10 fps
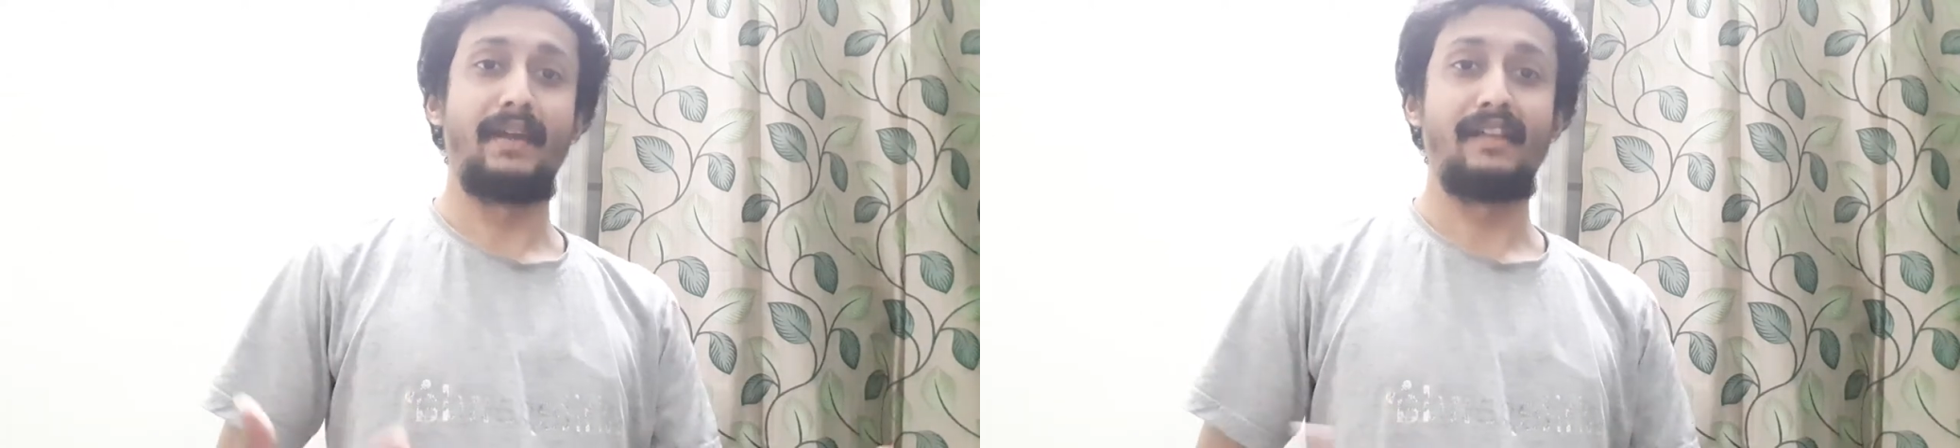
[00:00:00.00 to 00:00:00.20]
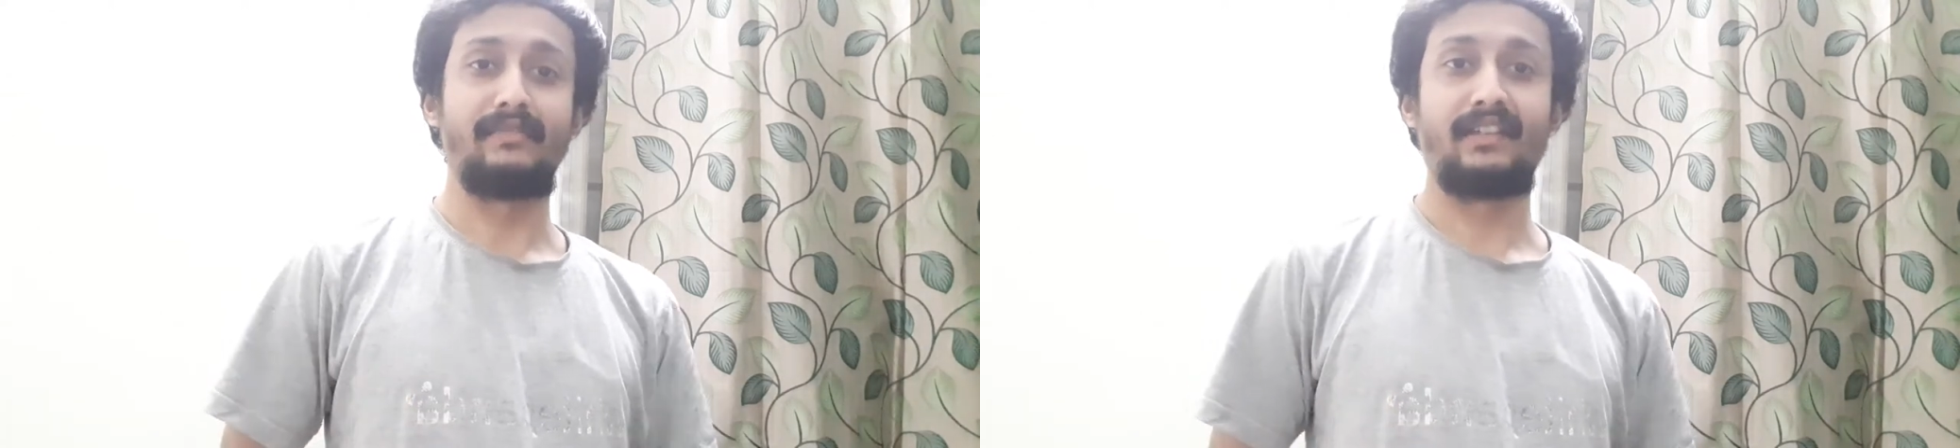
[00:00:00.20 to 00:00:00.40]

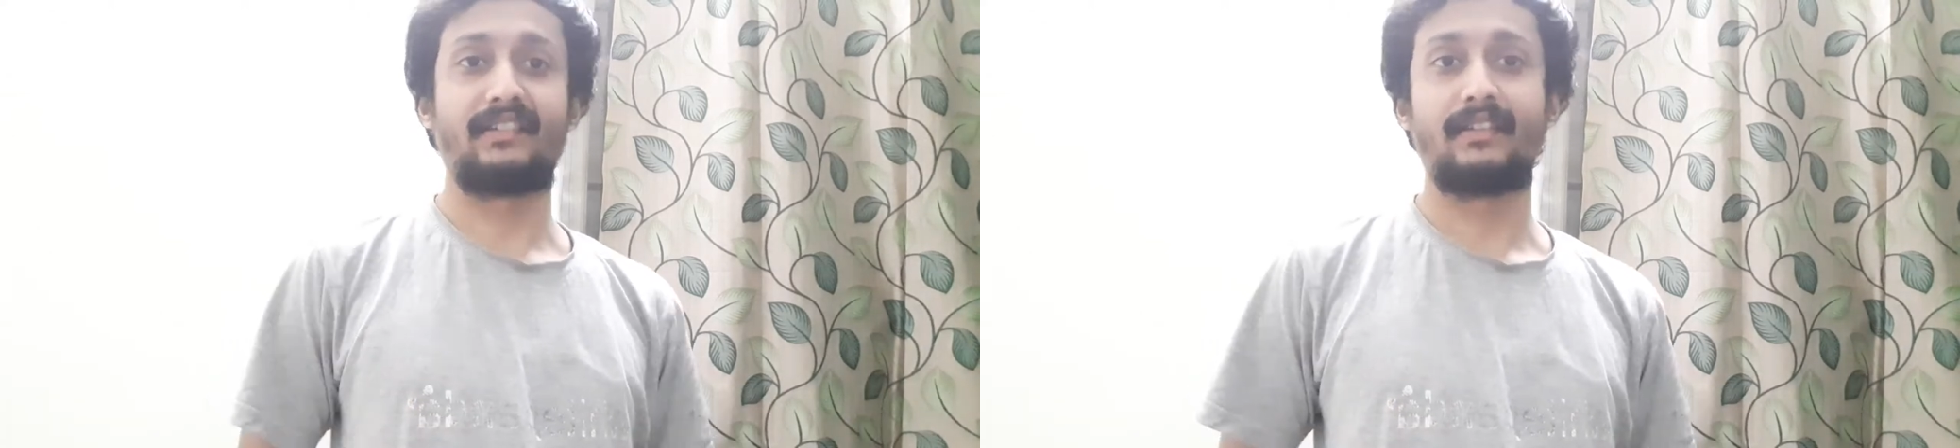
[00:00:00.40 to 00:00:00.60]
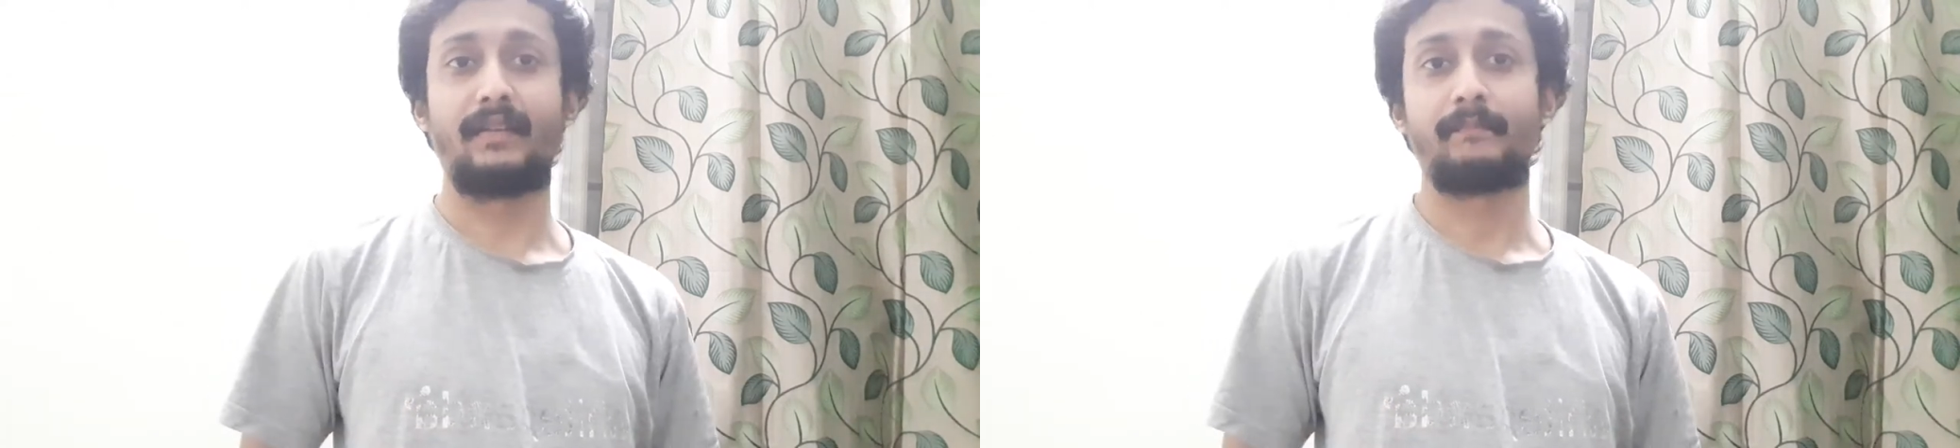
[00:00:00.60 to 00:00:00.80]

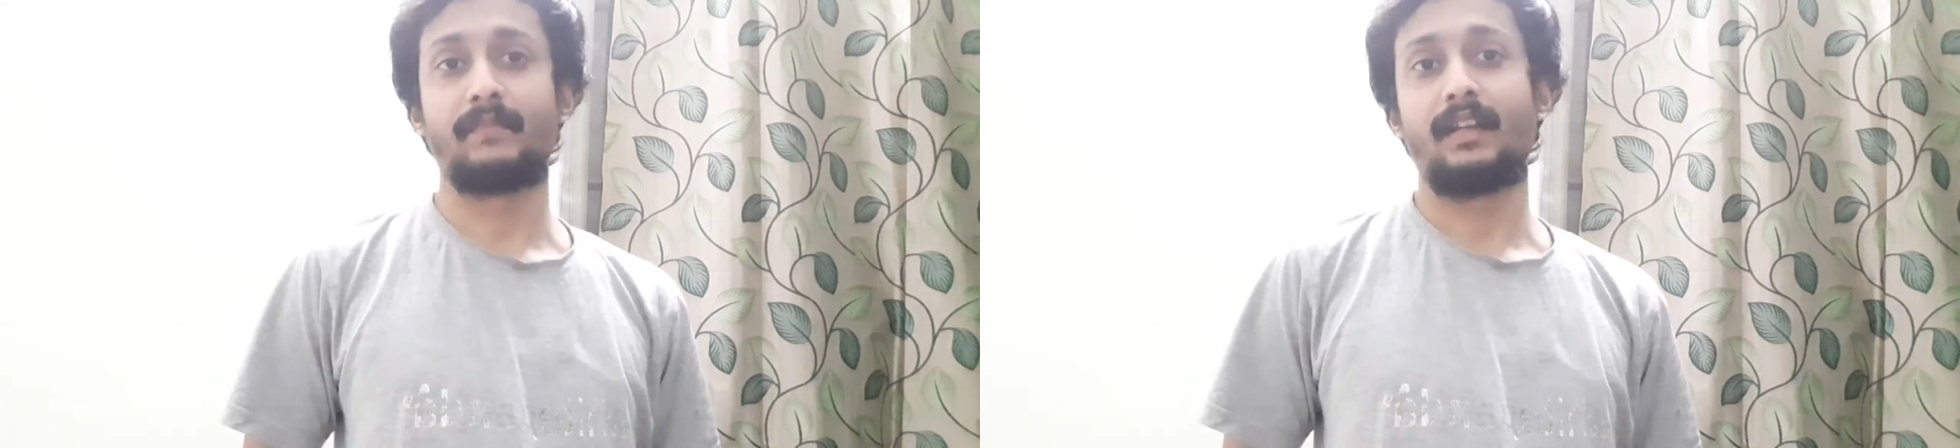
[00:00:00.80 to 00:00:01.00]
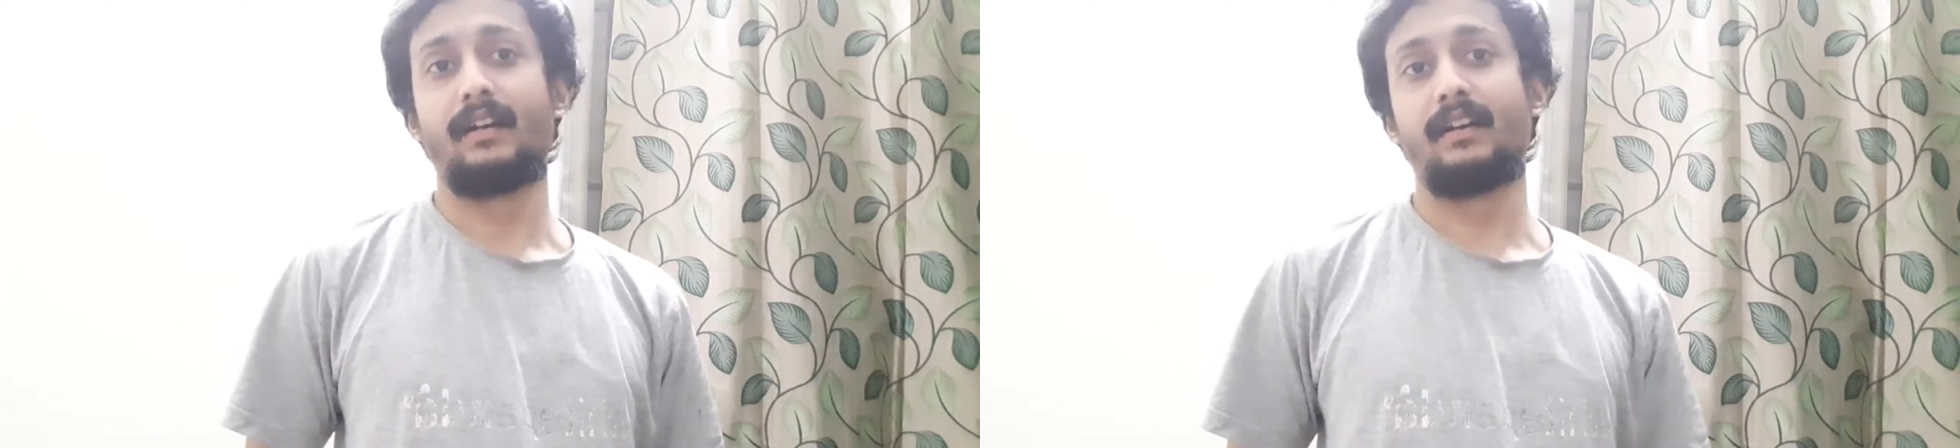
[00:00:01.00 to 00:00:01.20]
benefits
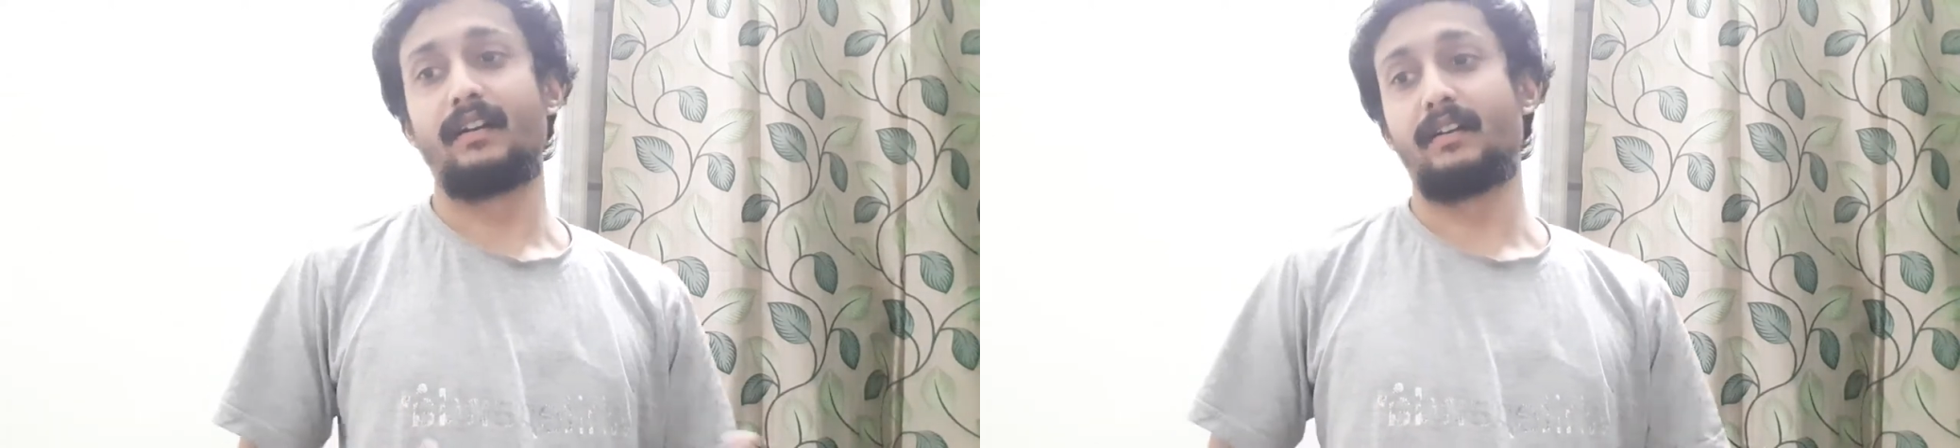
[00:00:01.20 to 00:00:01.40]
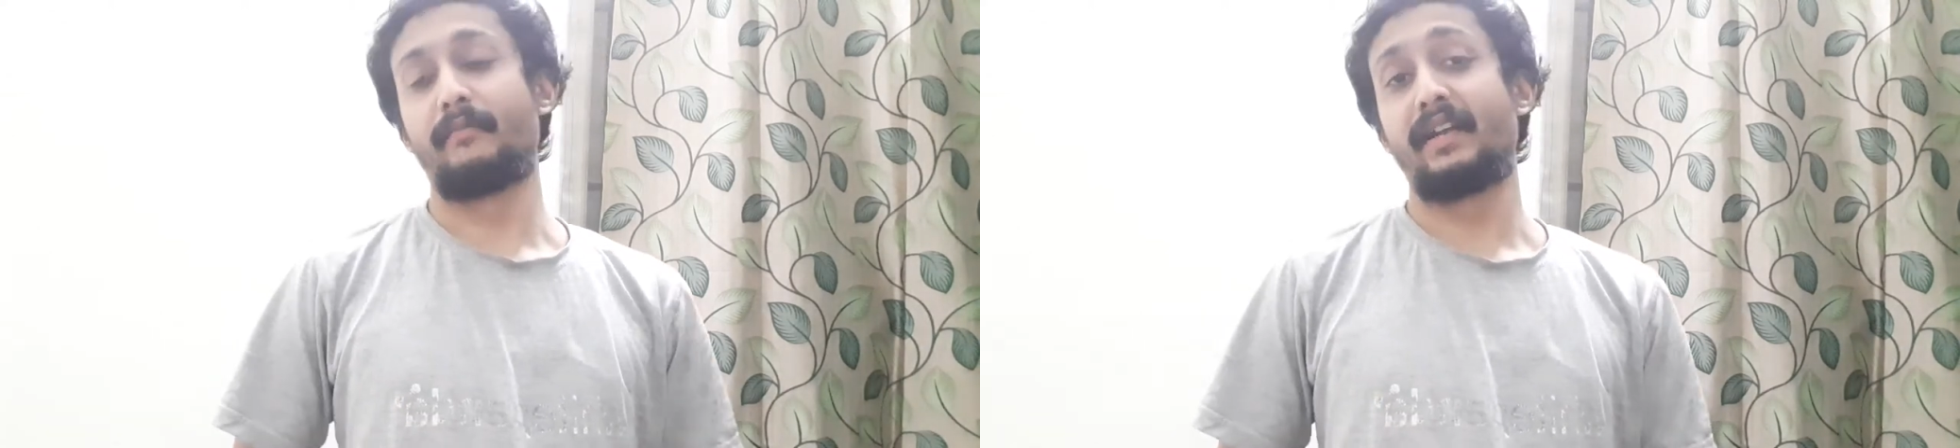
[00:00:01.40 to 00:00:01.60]

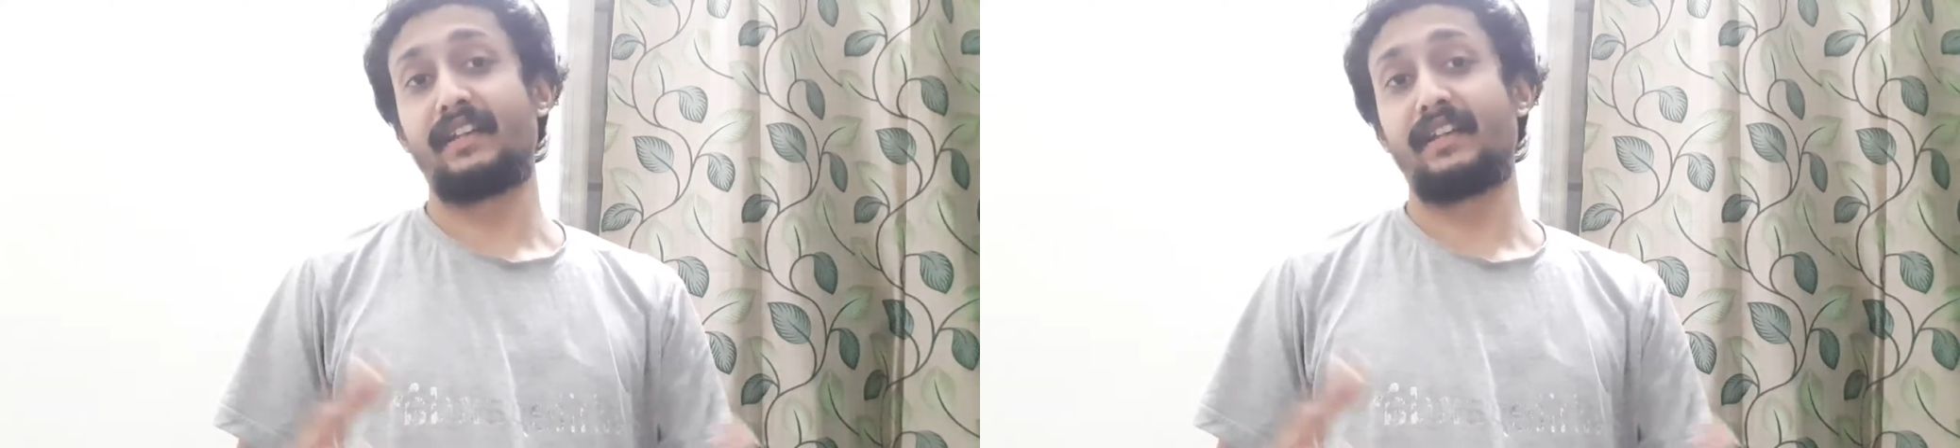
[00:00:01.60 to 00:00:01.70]
when